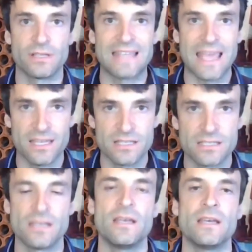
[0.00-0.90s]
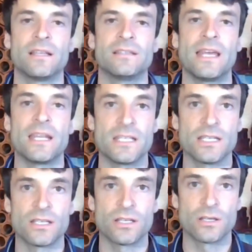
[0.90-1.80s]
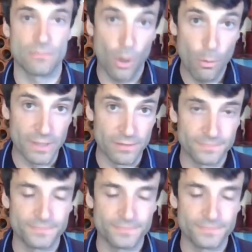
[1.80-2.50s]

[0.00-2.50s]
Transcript: days that is in open.